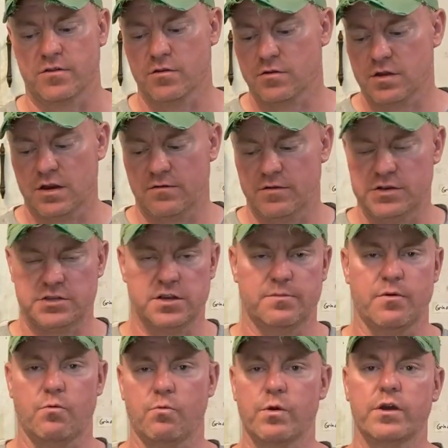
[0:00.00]
So you could even
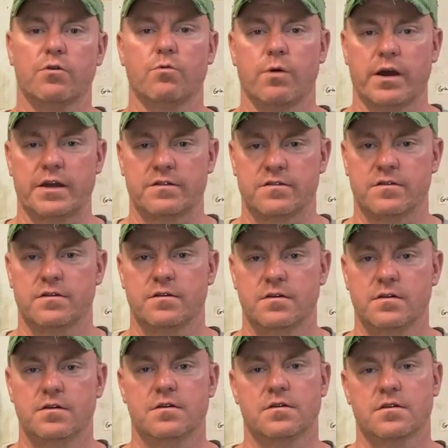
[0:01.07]
ship a wheel weight,
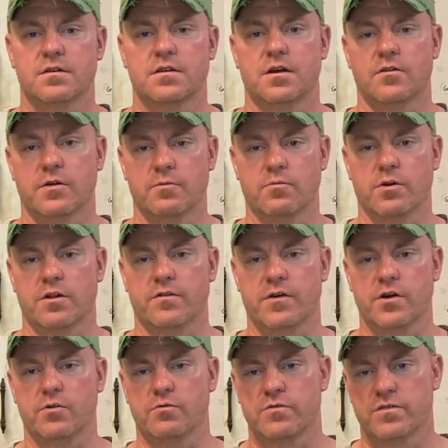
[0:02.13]
in one of
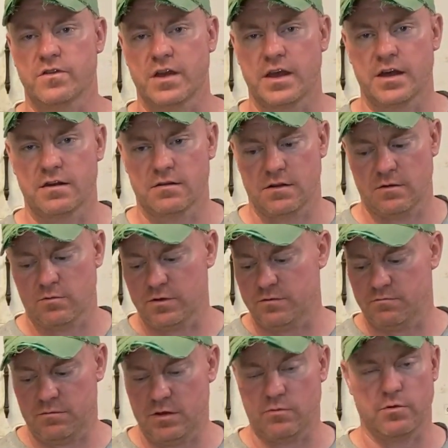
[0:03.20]
those, and it
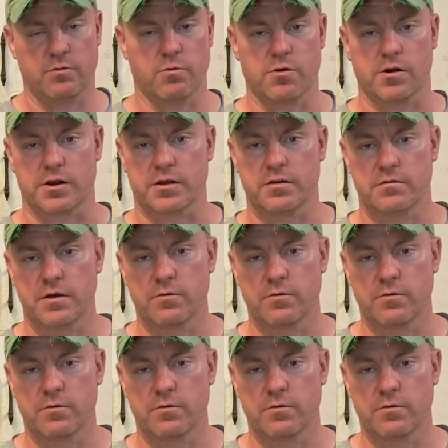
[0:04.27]
would work.